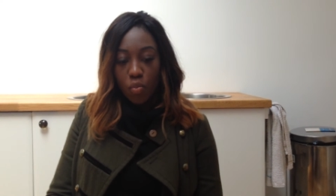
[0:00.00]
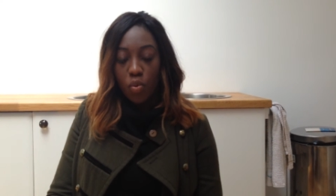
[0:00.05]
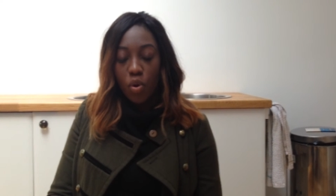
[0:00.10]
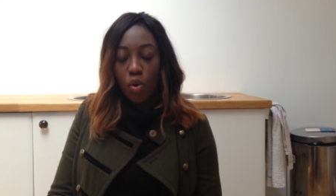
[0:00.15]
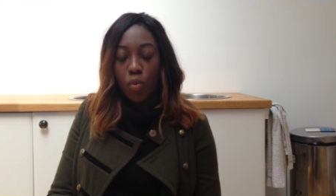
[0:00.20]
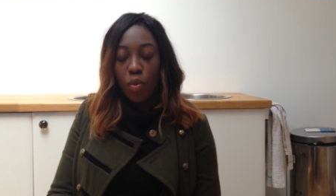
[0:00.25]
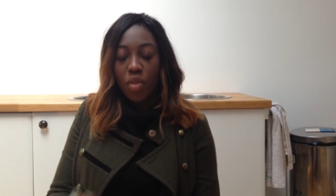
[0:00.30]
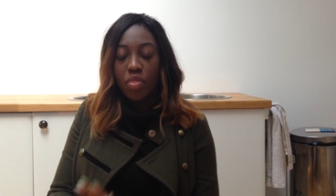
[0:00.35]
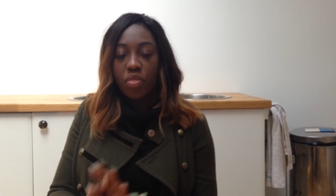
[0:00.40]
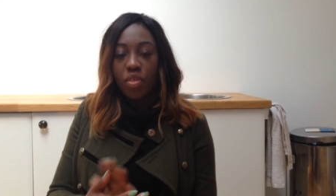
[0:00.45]

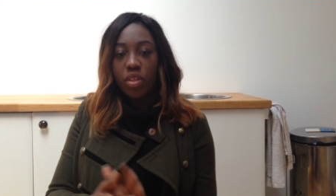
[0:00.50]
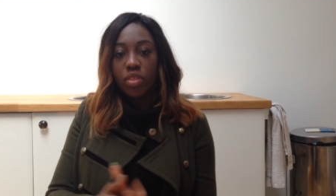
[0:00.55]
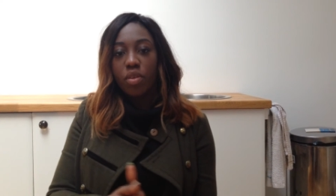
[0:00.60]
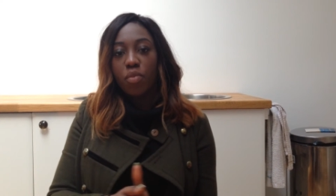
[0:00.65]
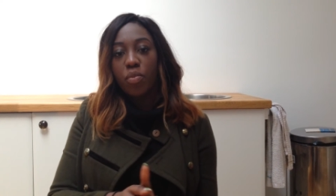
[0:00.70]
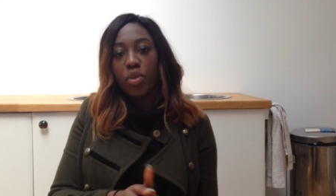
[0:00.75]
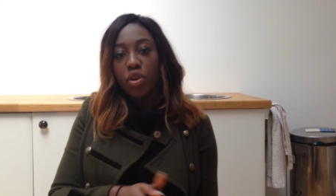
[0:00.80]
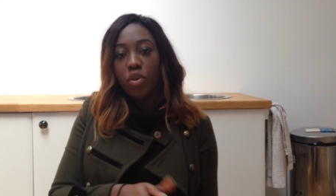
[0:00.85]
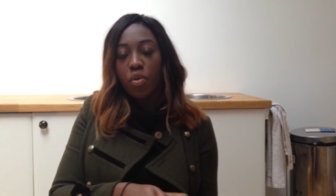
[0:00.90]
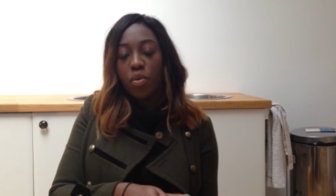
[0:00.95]
Well, one thing that
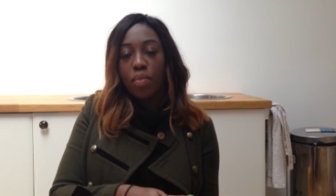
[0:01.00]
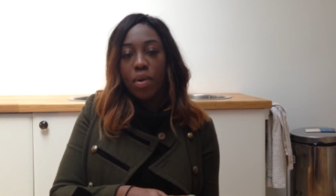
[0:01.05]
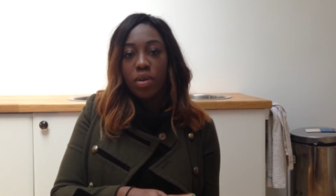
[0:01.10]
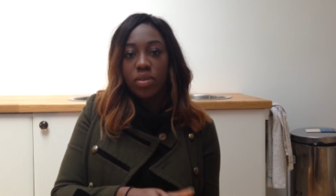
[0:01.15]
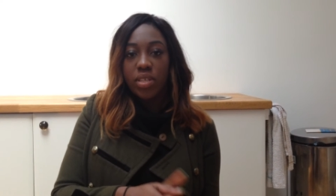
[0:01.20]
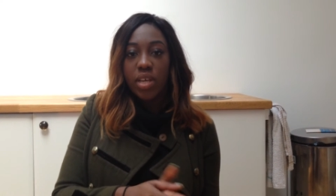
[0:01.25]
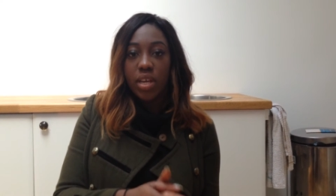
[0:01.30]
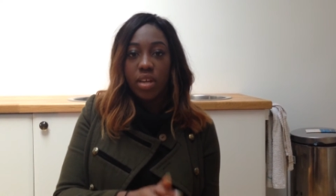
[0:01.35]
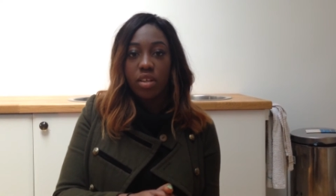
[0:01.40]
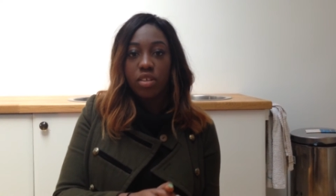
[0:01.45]
we know
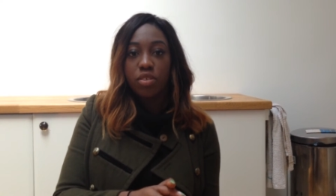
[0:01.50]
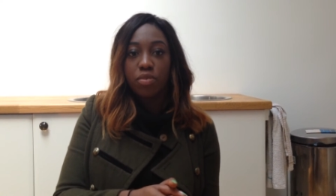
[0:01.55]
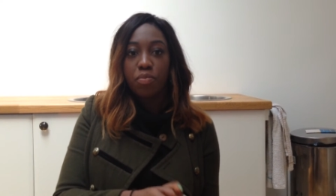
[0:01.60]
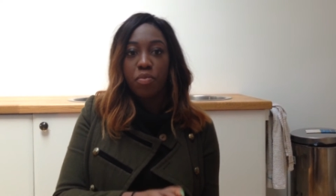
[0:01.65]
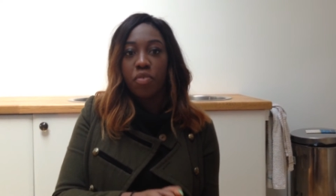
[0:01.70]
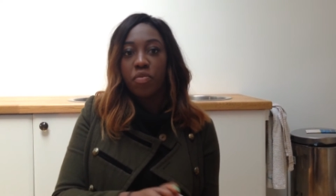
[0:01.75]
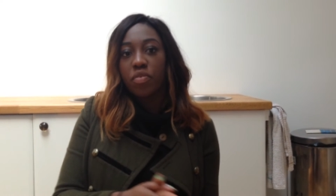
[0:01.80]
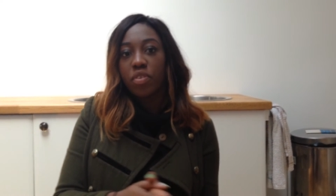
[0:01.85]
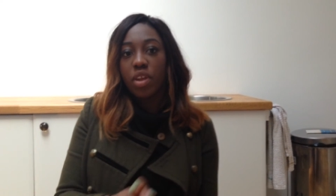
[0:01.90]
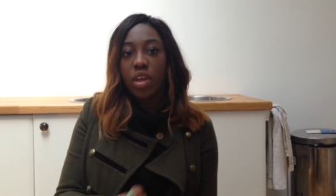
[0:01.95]
about tenants
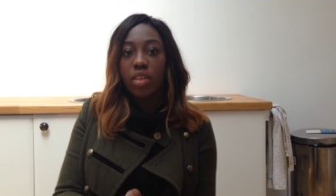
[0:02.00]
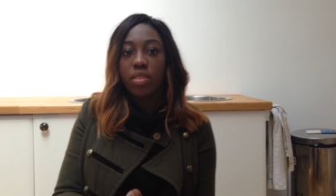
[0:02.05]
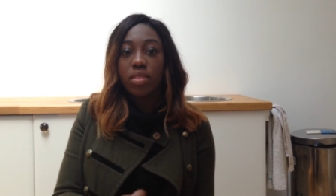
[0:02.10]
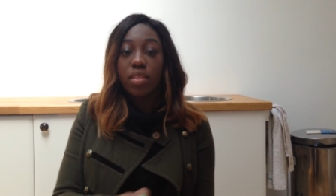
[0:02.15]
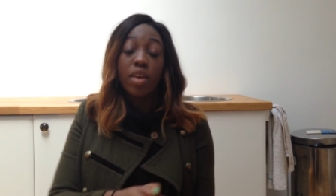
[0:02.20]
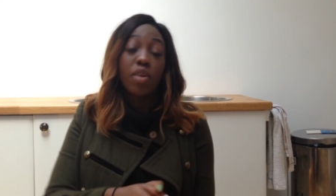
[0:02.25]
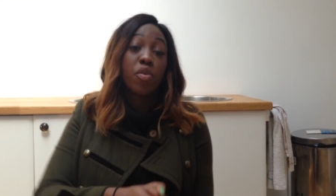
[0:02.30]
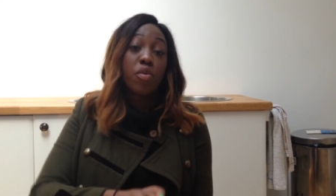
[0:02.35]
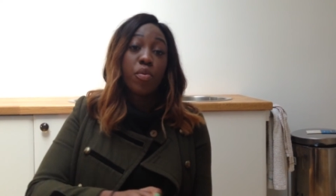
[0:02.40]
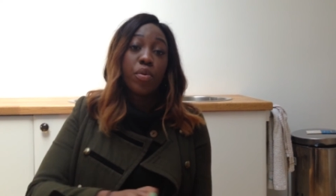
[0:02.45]
moving in,
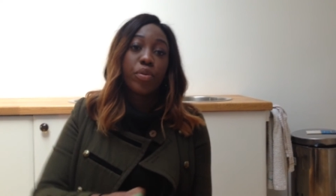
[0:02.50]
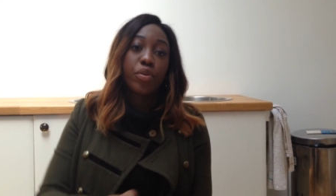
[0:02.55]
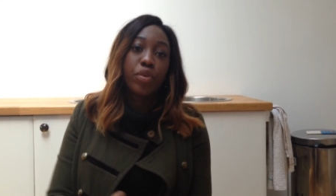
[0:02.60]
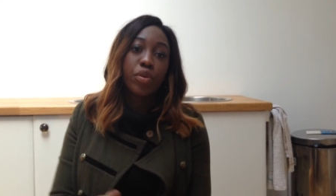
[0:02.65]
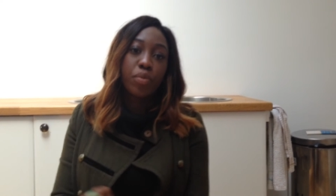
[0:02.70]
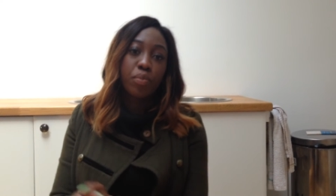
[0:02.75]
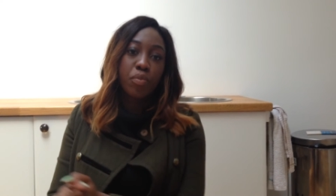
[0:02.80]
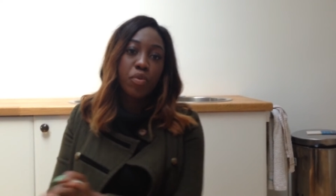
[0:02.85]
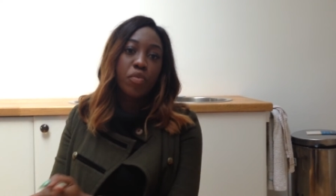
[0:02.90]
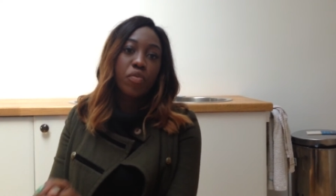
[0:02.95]
they're always going
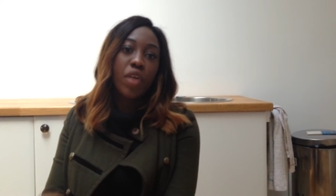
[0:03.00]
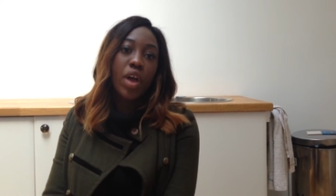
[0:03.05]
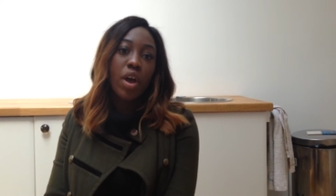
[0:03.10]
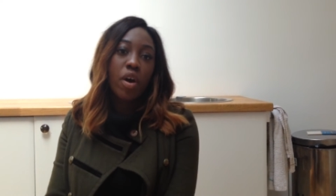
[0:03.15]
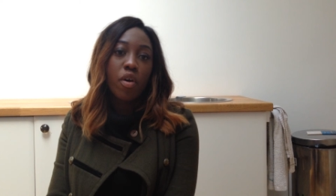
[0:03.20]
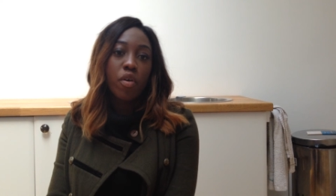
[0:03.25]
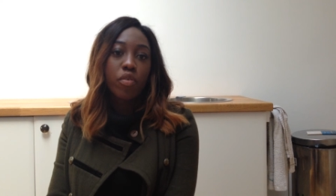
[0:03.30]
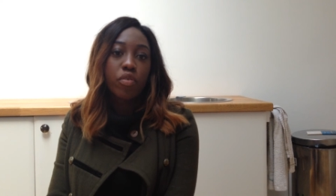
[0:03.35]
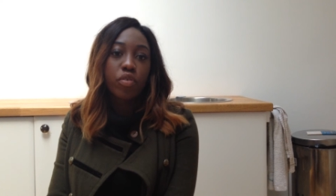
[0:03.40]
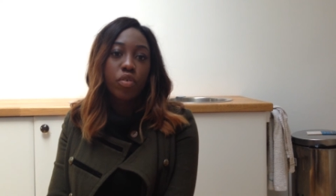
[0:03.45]
to move
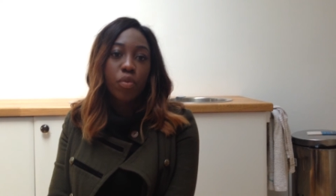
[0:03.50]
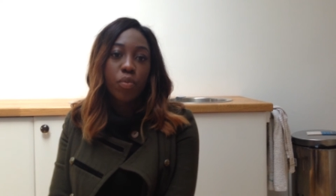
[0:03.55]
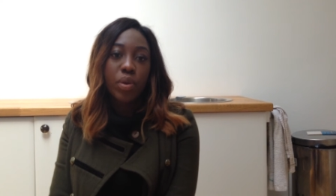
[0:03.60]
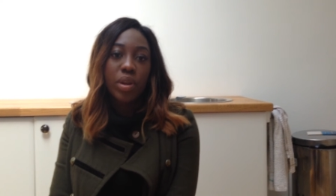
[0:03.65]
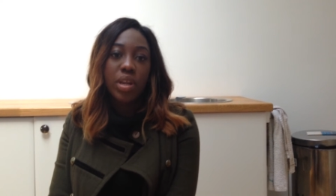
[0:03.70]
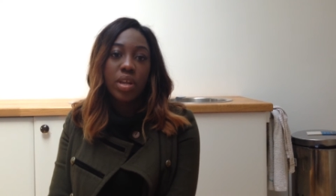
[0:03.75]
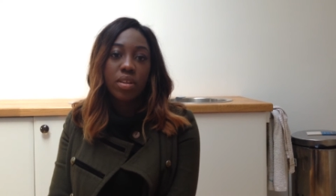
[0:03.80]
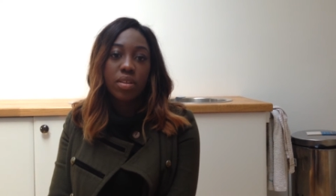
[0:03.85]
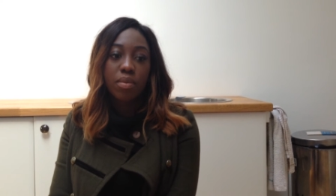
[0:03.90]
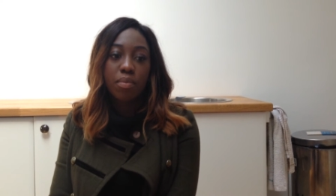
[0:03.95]
out. So we
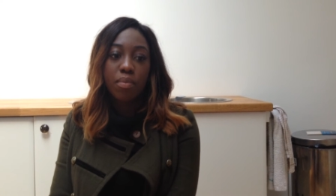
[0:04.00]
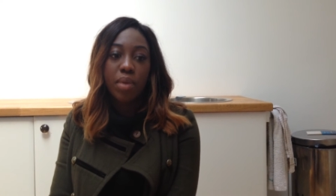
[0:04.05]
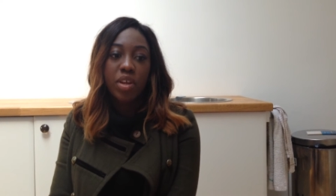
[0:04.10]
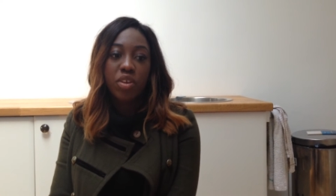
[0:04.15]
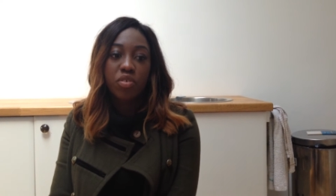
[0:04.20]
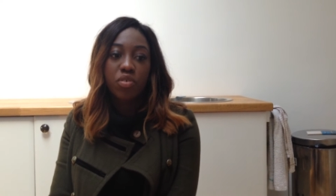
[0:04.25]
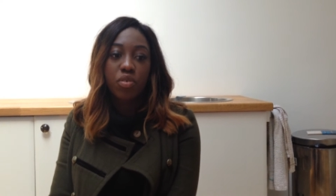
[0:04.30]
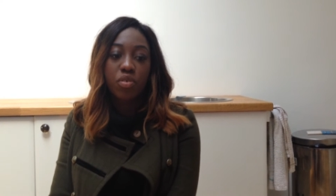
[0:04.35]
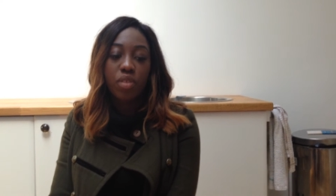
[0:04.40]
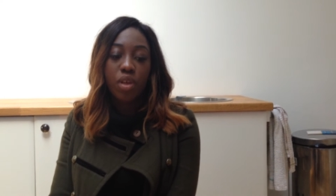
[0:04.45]
need to make
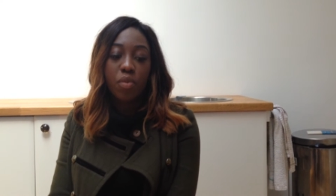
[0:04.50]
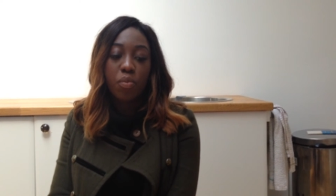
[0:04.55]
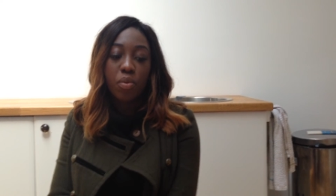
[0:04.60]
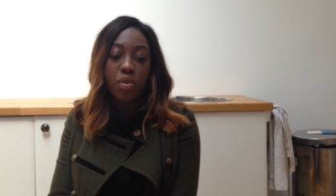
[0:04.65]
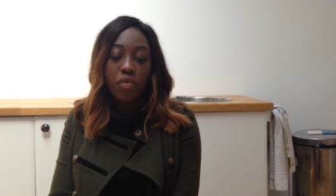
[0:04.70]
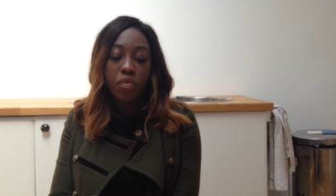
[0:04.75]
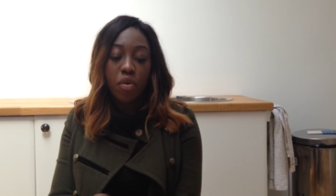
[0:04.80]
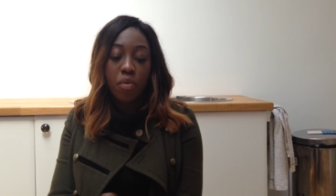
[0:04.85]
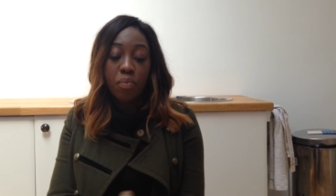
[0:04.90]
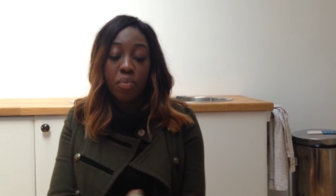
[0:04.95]
sure that
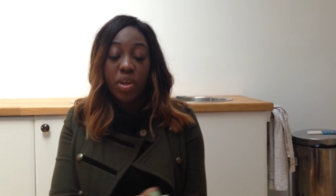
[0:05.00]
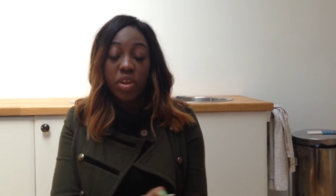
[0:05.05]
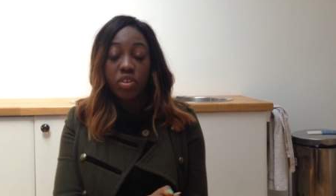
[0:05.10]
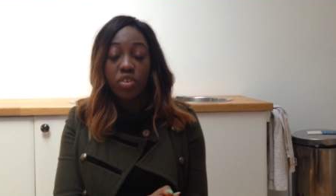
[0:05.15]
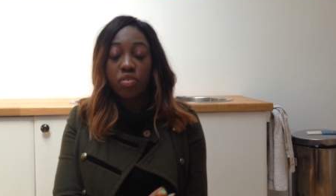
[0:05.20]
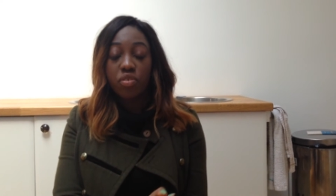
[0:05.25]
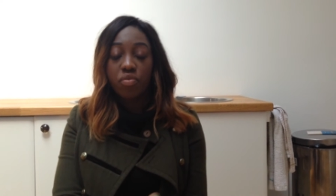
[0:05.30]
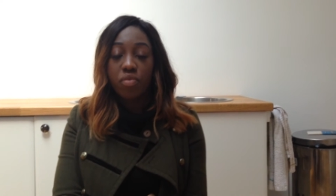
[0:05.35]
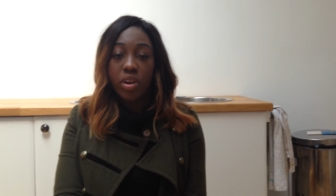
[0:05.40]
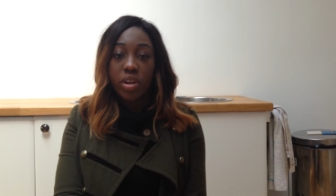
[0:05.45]
we've got
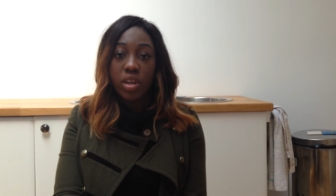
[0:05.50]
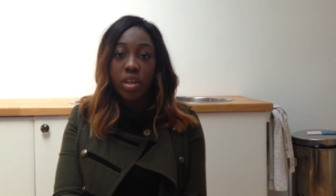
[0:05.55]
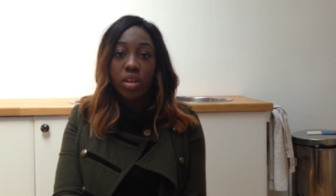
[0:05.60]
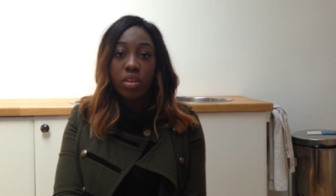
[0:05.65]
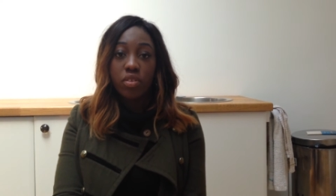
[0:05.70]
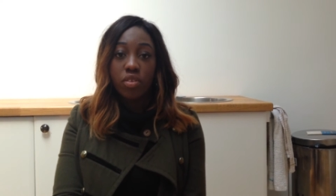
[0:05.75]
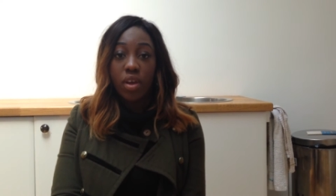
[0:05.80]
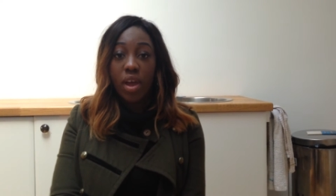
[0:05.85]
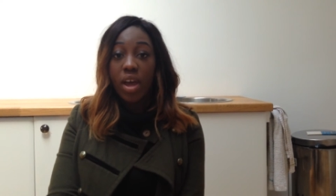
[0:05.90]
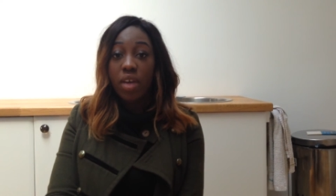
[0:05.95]
pictures ready
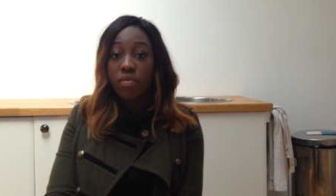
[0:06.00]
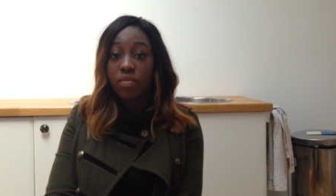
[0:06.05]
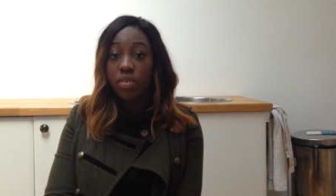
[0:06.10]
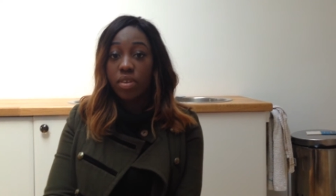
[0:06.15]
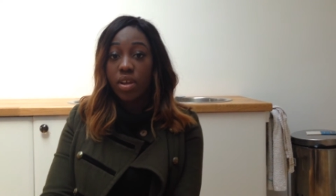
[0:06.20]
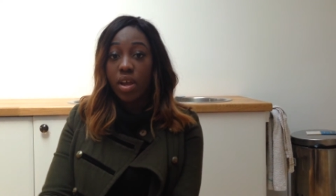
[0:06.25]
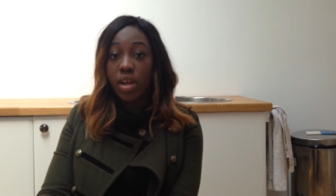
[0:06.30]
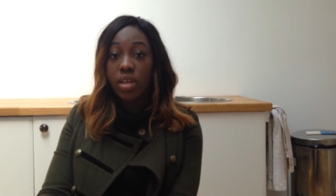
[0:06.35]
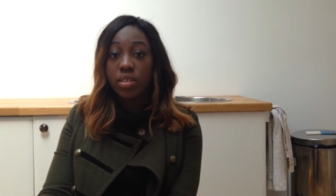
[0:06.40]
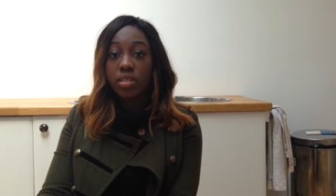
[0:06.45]
to
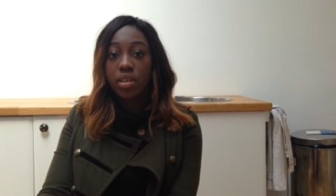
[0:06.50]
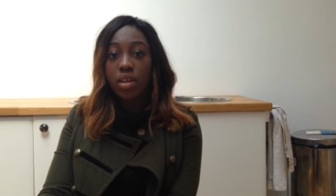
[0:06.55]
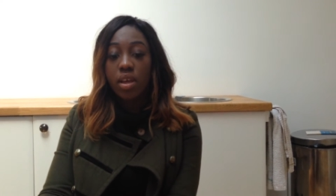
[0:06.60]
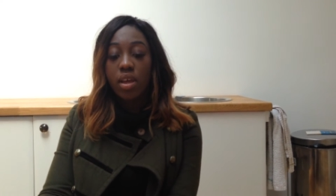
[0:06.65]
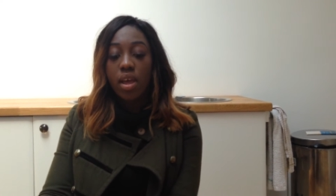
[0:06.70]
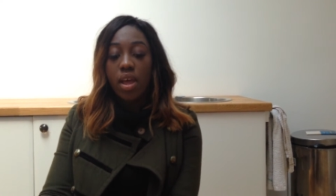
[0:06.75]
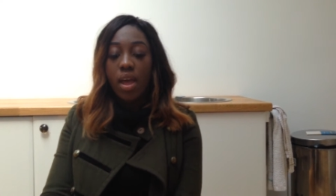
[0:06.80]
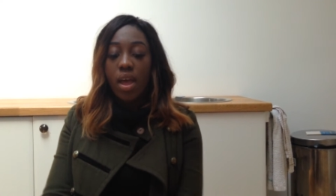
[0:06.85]
advertise it.